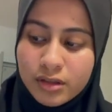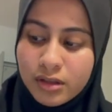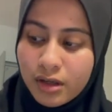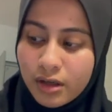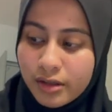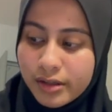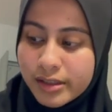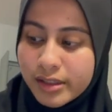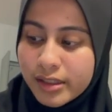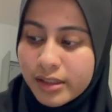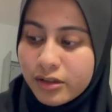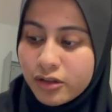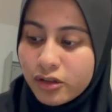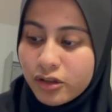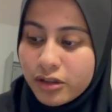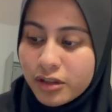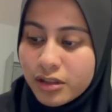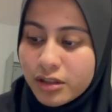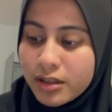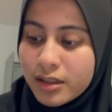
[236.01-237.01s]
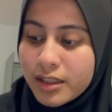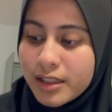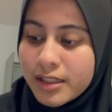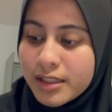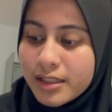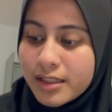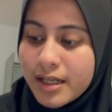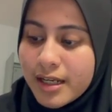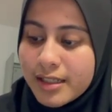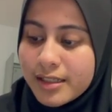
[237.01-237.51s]
cause social
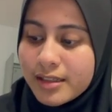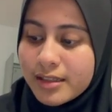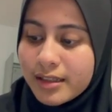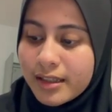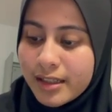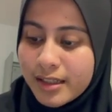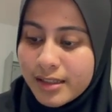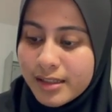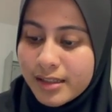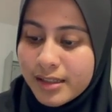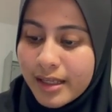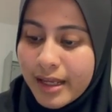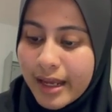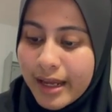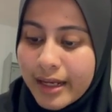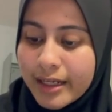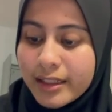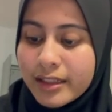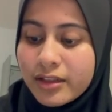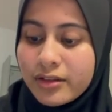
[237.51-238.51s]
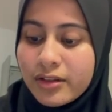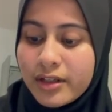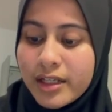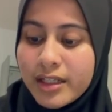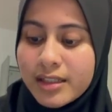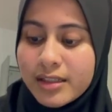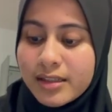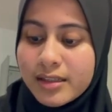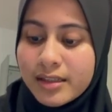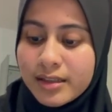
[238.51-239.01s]
injustice, and
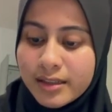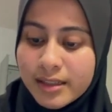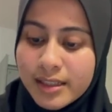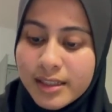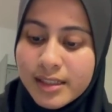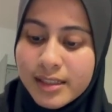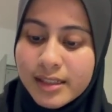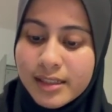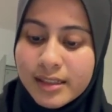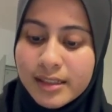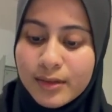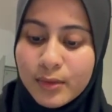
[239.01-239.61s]
threatens the